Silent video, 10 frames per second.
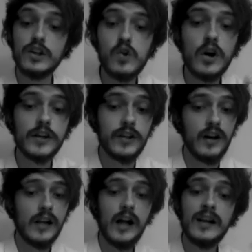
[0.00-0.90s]
a
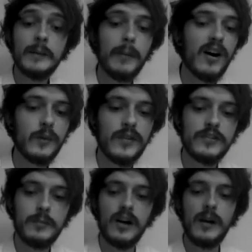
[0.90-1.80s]
crocodile hurling pie with a
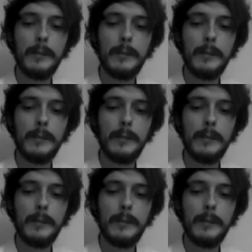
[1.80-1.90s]
smile,